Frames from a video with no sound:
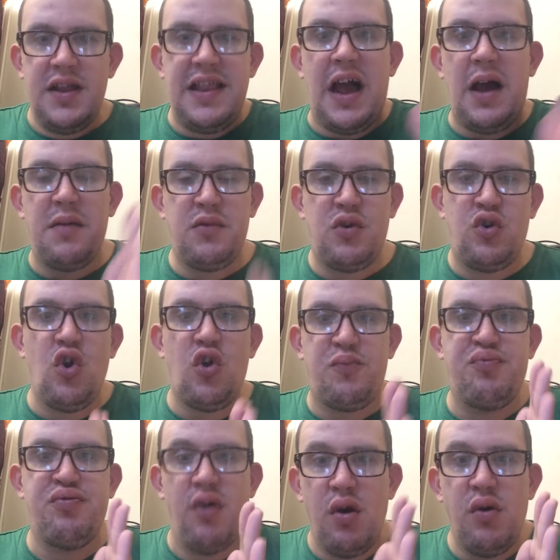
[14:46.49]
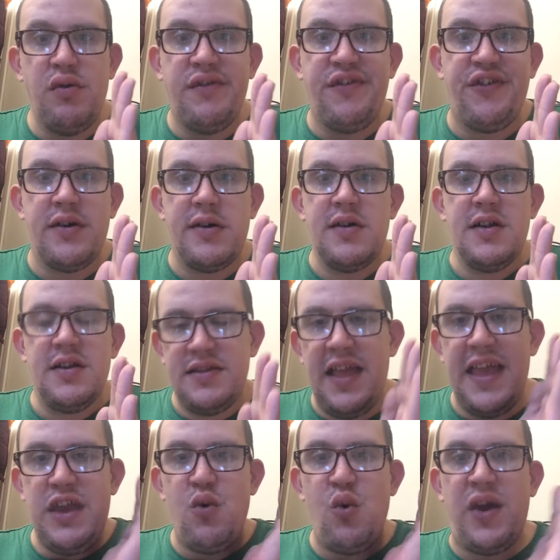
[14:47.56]
that does prove
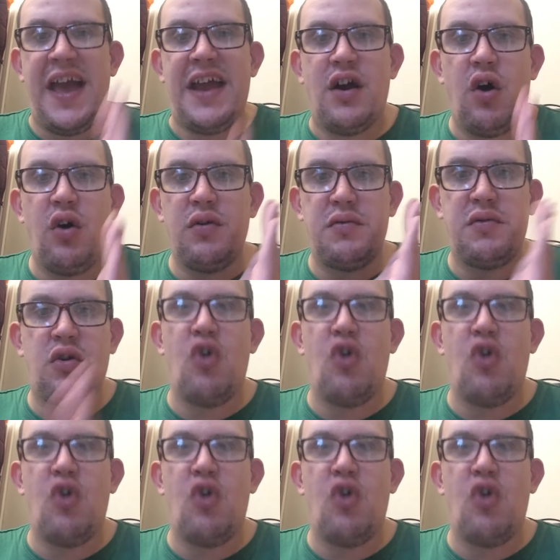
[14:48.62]
that you cannot